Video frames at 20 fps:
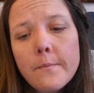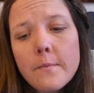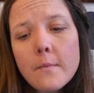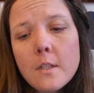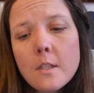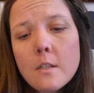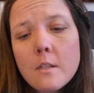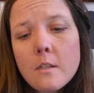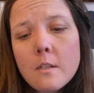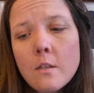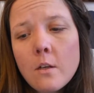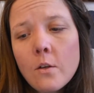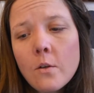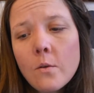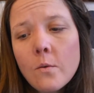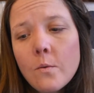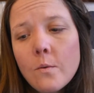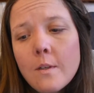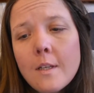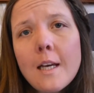
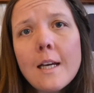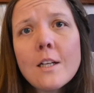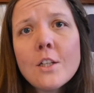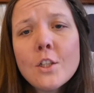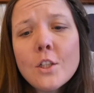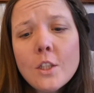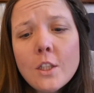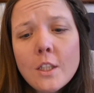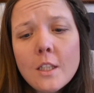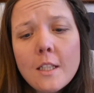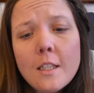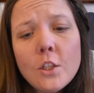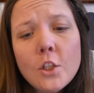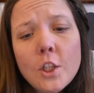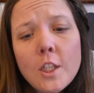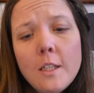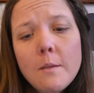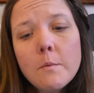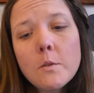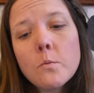So yes,
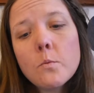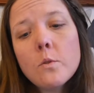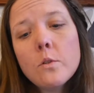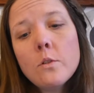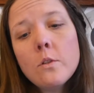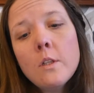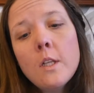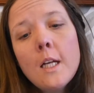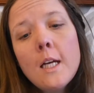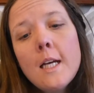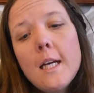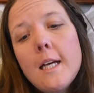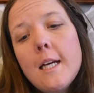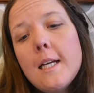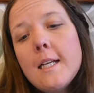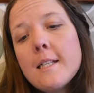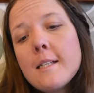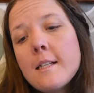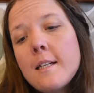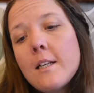sheep's wool
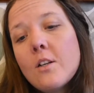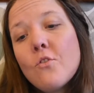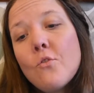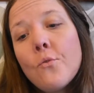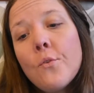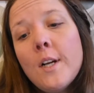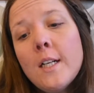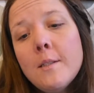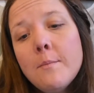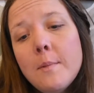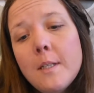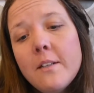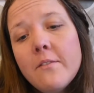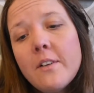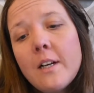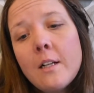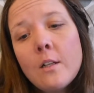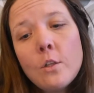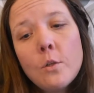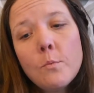is an incredibly
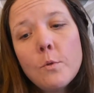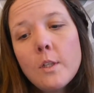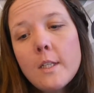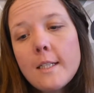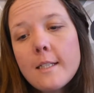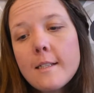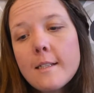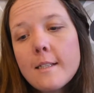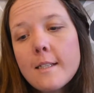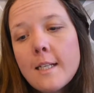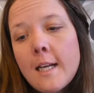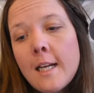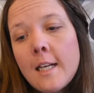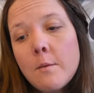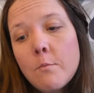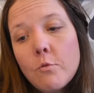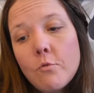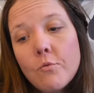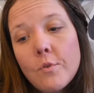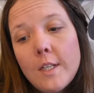valuable and
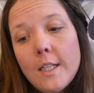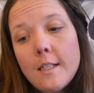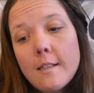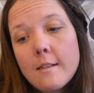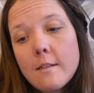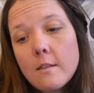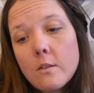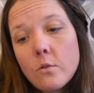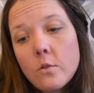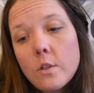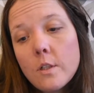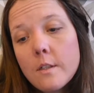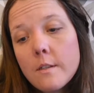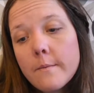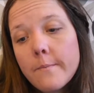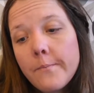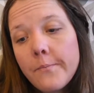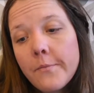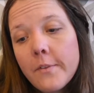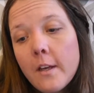sustainable
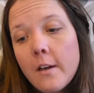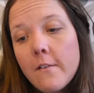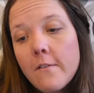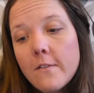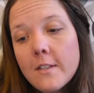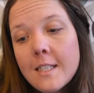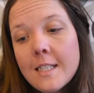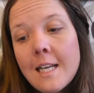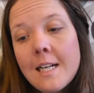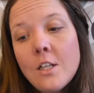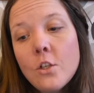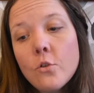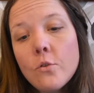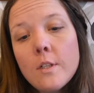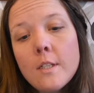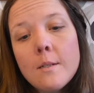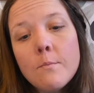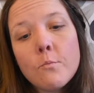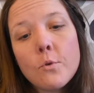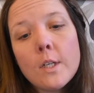resource. For
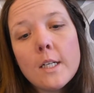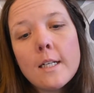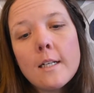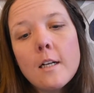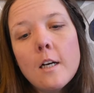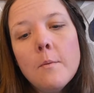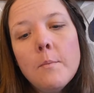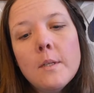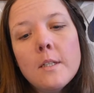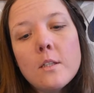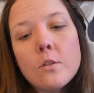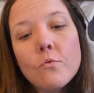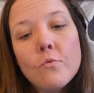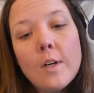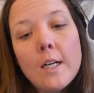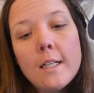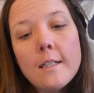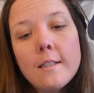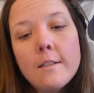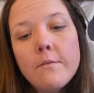centuries in Britain, up until
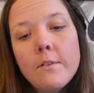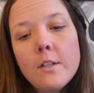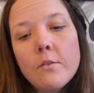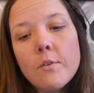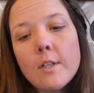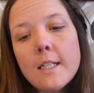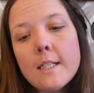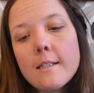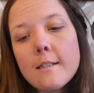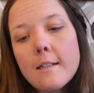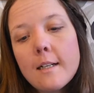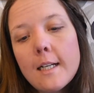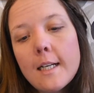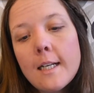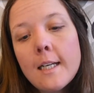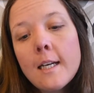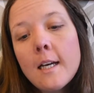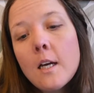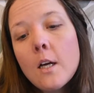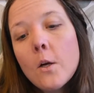relatively
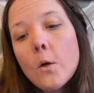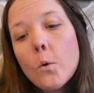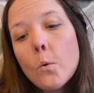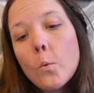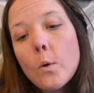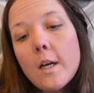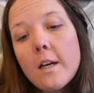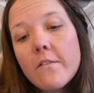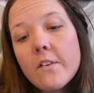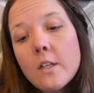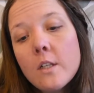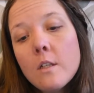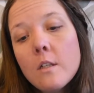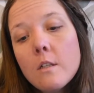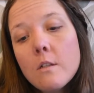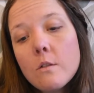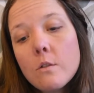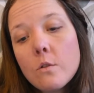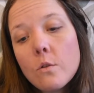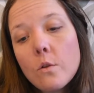recently, we have
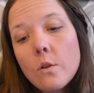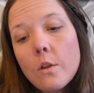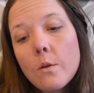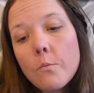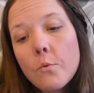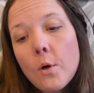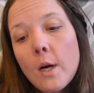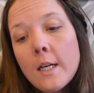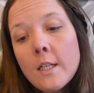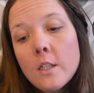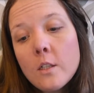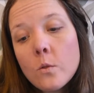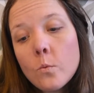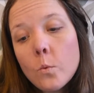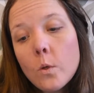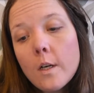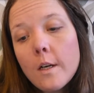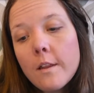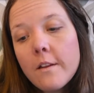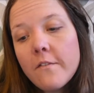understood the precious
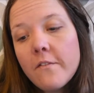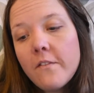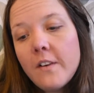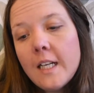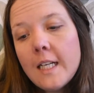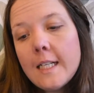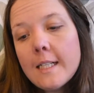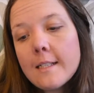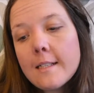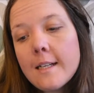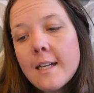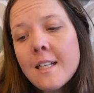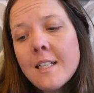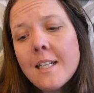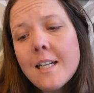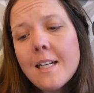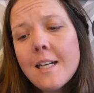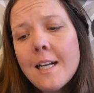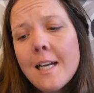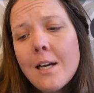worth of fleece, and
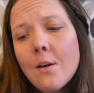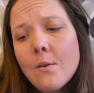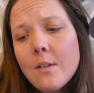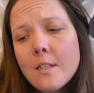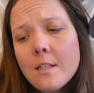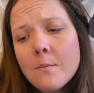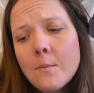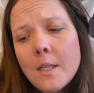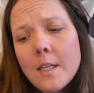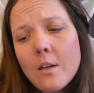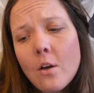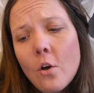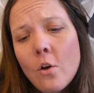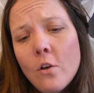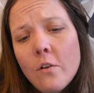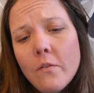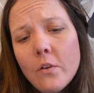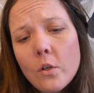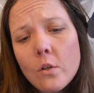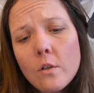yet now it is being
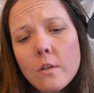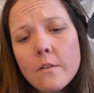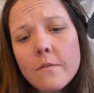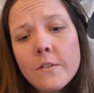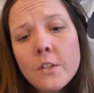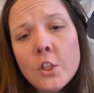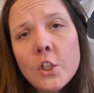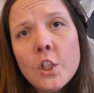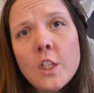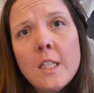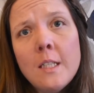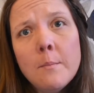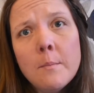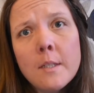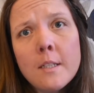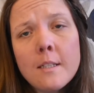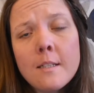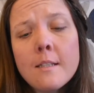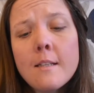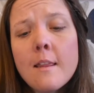overlooked for
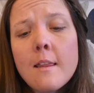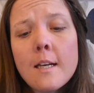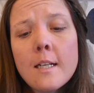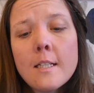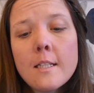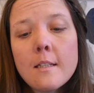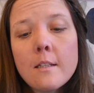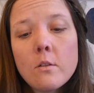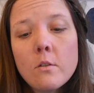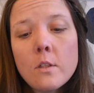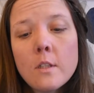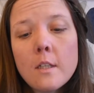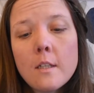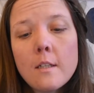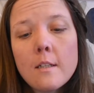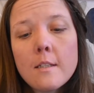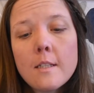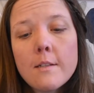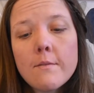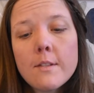cheaper synthetic
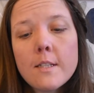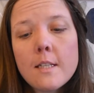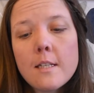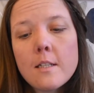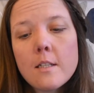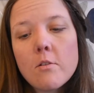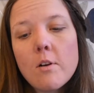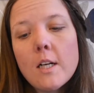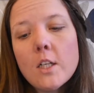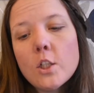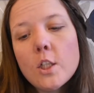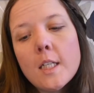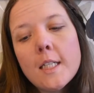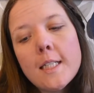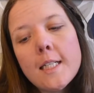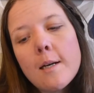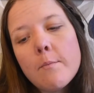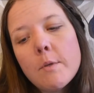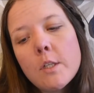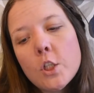alternatives that are actually
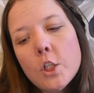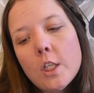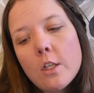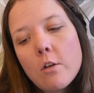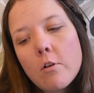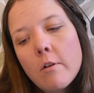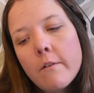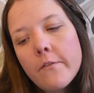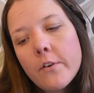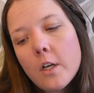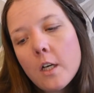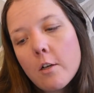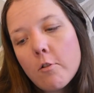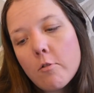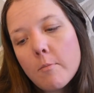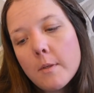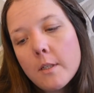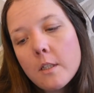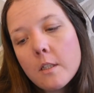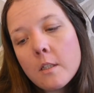damaging our
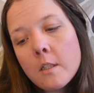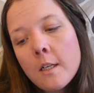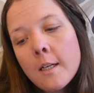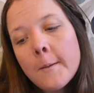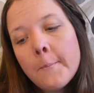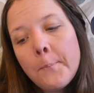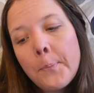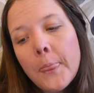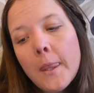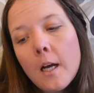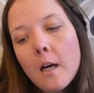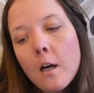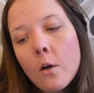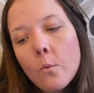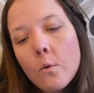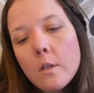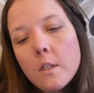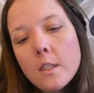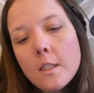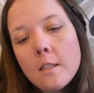environment. I
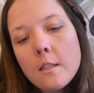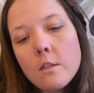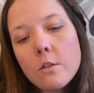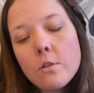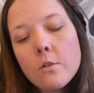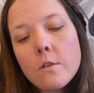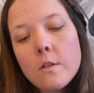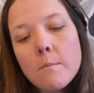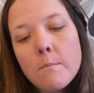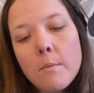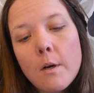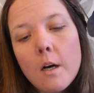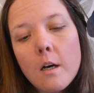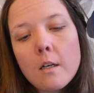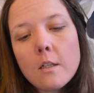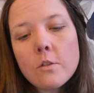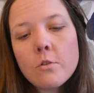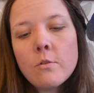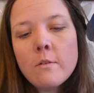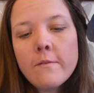wanted to do some
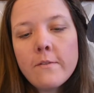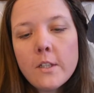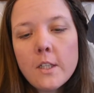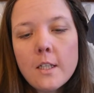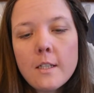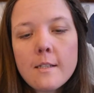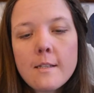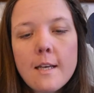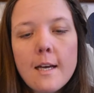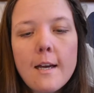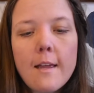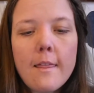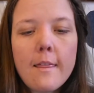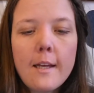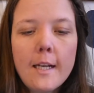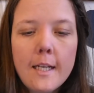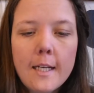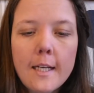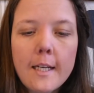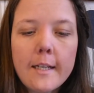part to reverse that
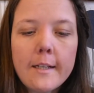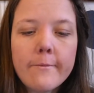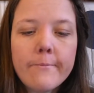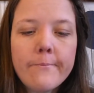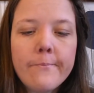thinking.